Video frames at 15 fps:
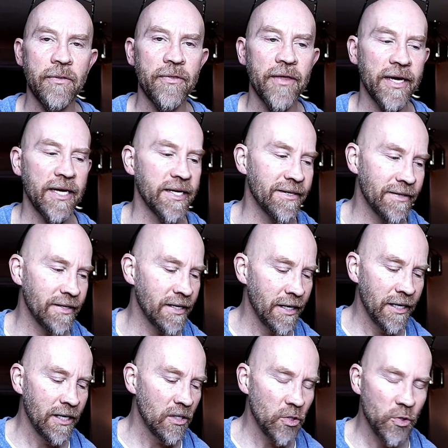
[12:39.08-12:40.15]
thick, and
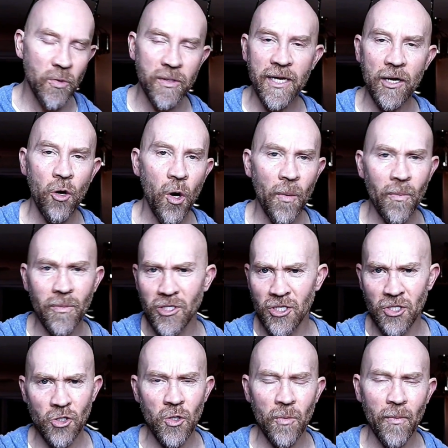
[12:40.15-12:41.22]
doing it at home was
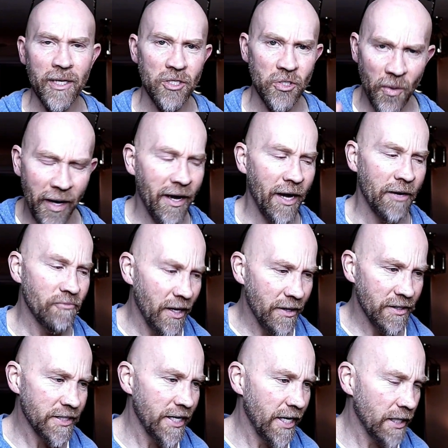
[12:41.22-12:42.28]
just too much, so I'd
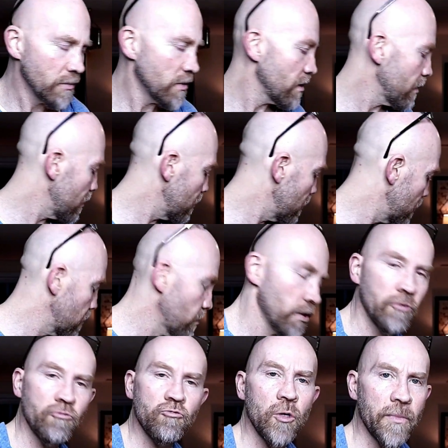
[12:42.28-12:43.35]
rather take him to the
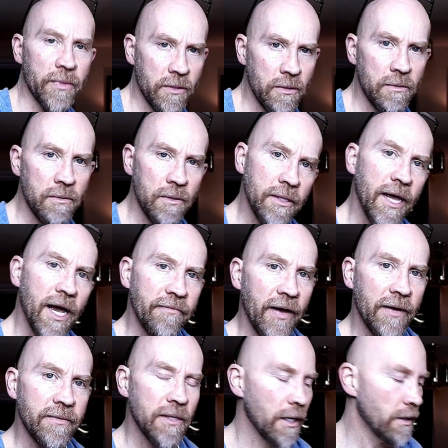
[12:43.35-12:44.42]
groomers and have
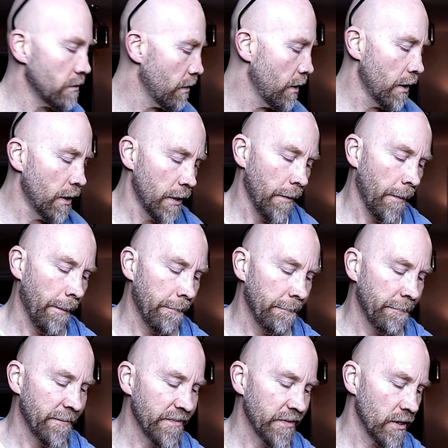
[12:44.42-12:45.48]
that done.
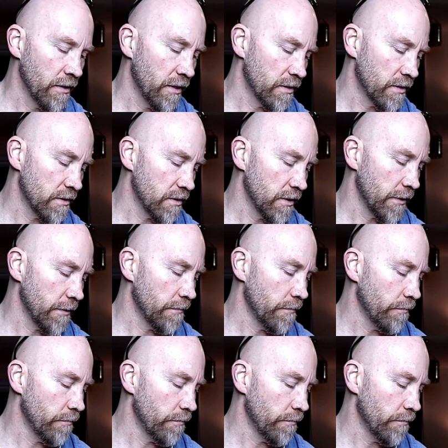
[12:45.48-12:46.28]
Let's see.